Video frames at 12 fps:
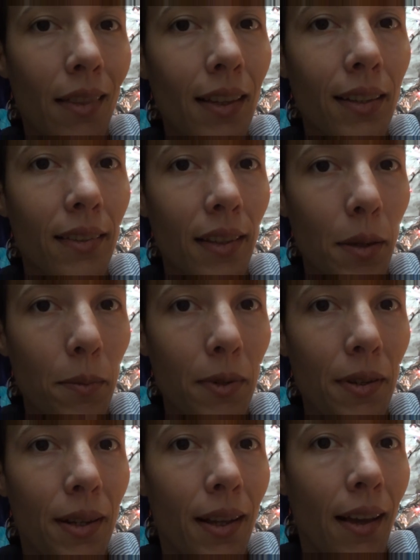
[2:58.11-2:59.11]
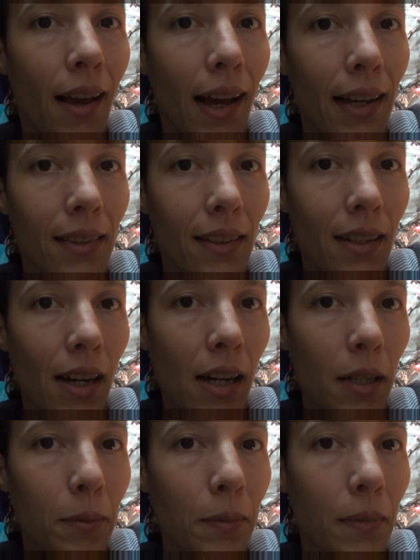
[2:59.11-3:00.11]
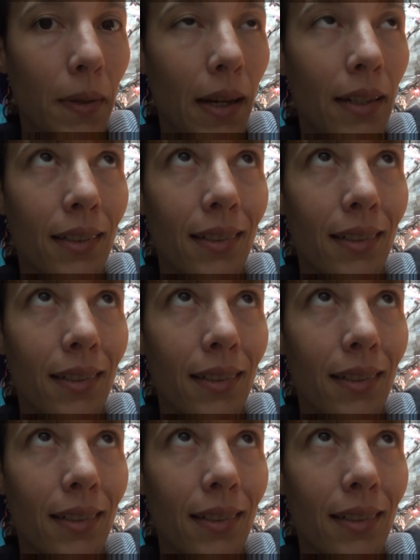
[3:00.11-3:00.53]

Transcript: This seemed, at the time, an